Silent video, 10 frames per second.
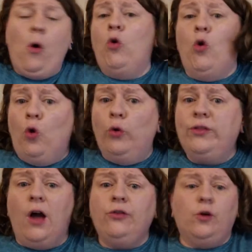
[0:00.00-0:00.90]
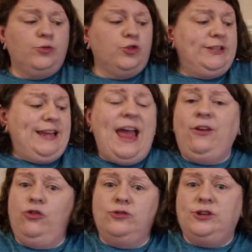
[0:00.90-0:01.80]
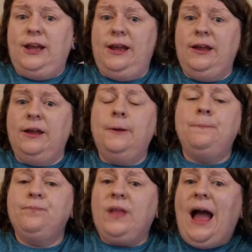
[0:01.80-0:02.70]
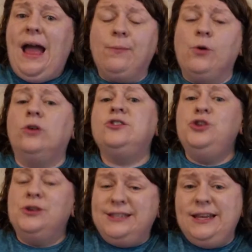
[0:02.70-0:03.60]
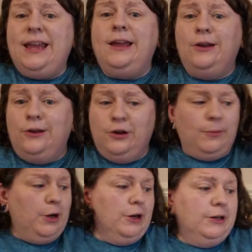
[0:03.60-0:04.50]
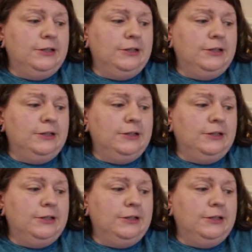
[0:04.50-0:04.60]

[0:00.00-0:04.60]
or the other option is to end your day at Epcot so you can see Luminous,